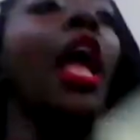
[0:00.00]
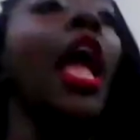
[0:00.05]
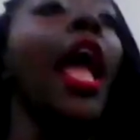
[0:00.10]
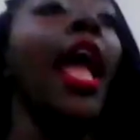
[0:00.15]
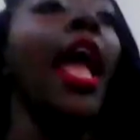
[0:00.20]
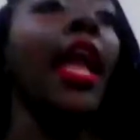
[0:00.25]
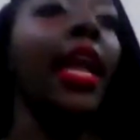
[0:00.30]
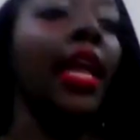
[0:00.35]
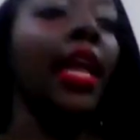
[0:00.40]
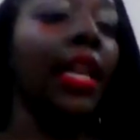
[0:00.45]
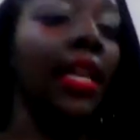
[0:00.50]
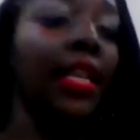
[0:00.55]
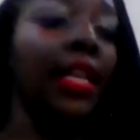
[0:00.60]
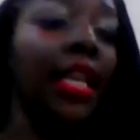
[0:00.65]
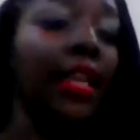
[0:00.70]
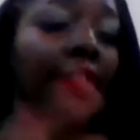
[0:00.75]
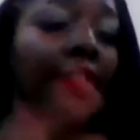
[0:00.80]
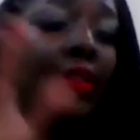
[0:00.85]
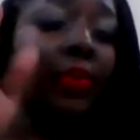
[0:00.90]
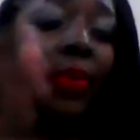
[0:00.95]
And
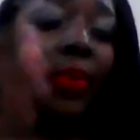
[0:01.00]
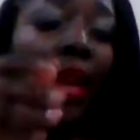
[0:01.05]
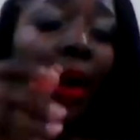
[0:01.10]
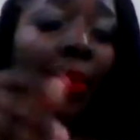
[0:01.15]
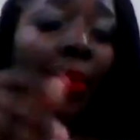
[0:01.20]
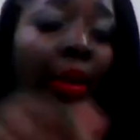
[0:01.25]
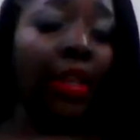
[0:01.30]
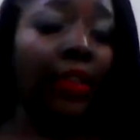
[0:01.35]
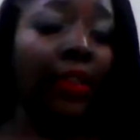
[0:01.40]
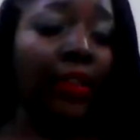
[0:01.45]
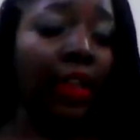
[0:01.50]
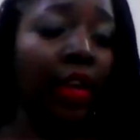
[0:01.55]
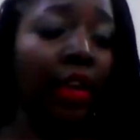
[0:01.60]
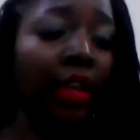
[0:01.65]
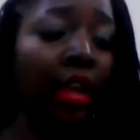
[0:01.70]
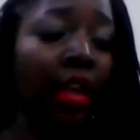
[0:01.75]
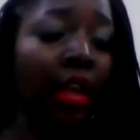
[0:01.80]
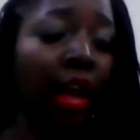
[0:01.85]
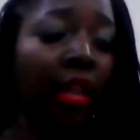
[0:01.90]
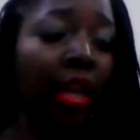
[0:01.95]
this is what I want to tell
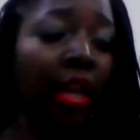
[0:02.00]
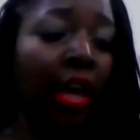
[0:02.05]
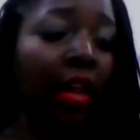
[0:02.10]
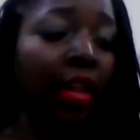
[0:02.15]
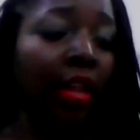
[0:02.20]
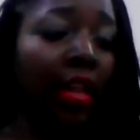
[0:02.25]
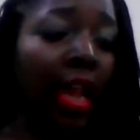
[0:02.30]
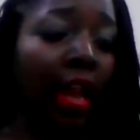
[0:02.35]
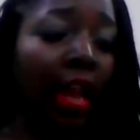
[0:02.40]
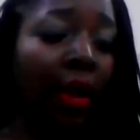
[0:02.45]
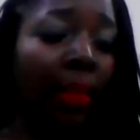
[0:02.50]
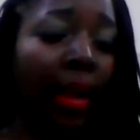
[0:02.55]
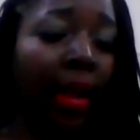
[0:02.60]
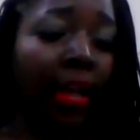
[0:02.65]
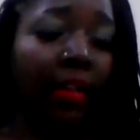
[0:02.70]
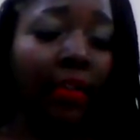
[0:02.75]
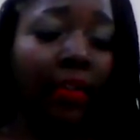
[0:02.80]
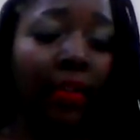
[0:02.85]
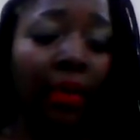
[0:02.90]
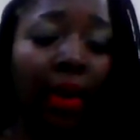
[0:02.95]
y'all. The other day on my
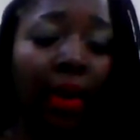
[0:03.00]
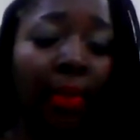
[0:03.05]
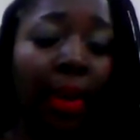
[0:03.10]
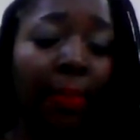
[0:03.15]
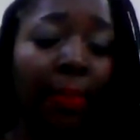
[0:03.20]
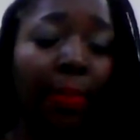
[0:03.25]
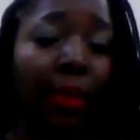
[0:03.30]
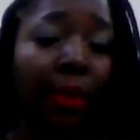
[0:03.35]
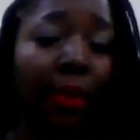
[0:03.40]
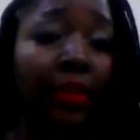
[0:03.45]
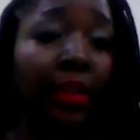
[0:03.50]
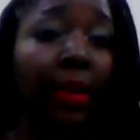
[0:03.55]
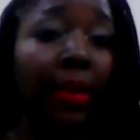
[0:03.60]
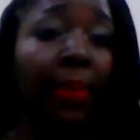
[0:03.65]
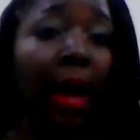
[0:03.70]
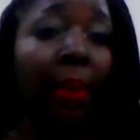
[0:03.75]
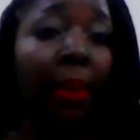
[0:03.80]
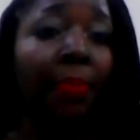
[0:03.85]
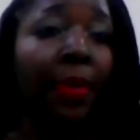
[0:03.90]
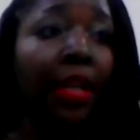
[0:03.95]
Instagram, I posted
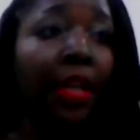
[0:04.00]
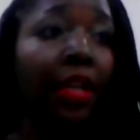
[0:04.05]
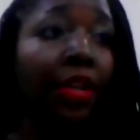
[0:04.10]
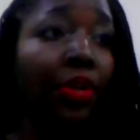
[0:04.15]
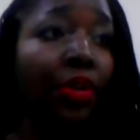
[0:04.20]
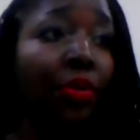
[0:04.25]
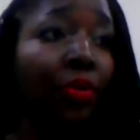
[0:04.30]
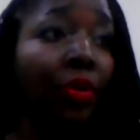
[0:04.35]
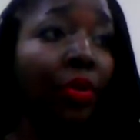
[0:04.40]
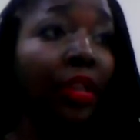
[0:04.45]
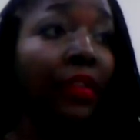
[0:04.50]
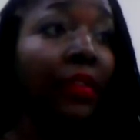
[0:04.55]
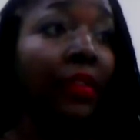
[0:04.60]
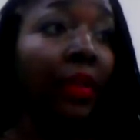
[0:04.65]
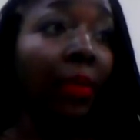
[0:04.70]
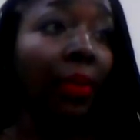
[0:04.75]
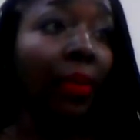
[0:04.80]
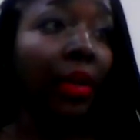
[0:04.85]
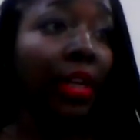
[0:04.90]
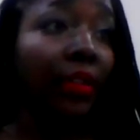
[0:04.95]
about be you because
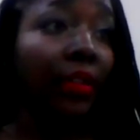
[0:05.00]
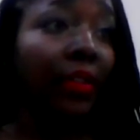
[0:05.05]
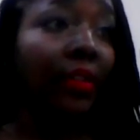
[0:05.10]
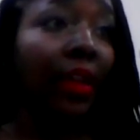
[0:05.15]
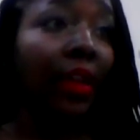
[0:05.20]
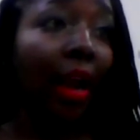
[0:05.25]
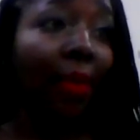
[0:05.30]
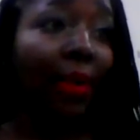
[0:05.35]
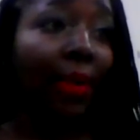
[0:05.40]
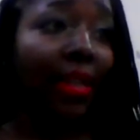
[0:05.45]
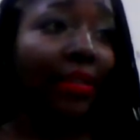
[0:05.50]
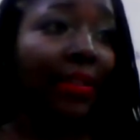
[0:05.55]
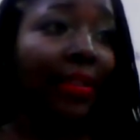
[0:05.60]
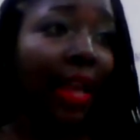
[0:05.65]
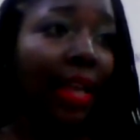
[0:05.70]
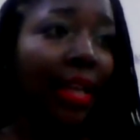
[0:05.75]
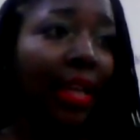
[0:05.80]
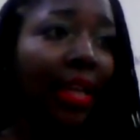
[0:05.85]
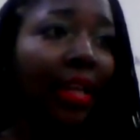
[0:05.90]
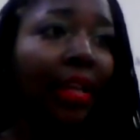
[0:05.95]
someone else is already
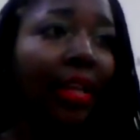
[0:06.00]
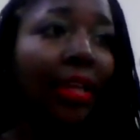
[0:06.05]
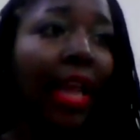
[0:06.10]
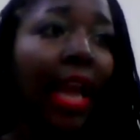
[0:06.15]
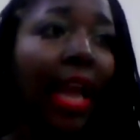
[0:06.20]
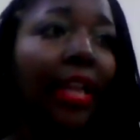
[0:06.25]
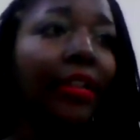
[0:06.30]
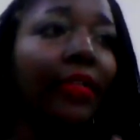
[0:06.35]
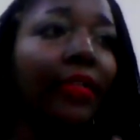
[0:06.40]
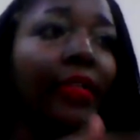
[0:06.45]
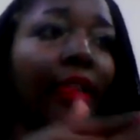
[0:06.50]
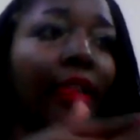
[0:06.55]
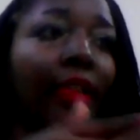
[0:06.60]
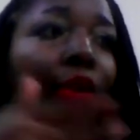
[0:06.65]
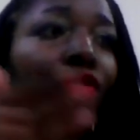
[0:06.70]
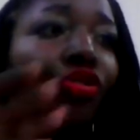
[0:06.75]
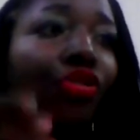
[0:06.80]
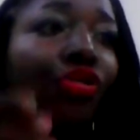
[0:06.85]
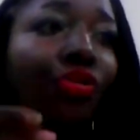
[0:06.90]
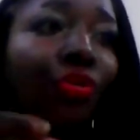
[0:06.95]
taken. That is
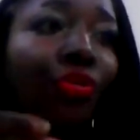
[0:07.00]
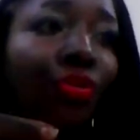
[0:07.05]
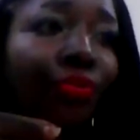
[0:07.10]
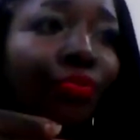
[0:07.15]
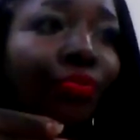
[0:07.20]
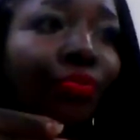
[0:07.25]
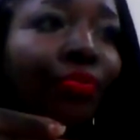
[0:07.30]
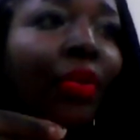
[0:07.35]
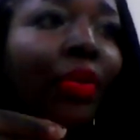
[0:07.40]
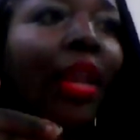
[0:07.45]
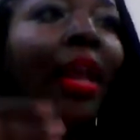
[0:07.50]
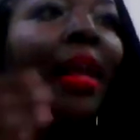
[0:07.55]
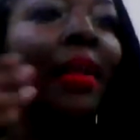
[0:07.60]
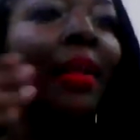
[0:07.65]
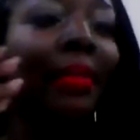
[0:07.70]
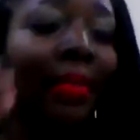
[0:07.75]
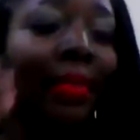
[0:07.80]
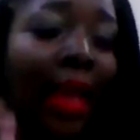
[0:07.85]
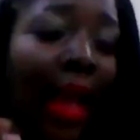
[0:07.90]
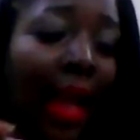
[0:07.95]
so true.
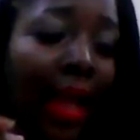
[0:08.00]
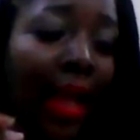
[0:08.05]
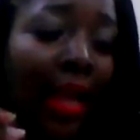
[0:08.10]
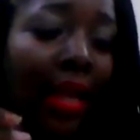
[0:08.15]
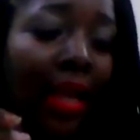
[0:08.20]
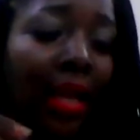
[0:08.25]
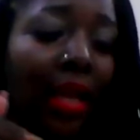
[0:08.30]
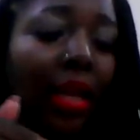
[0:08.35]
Like,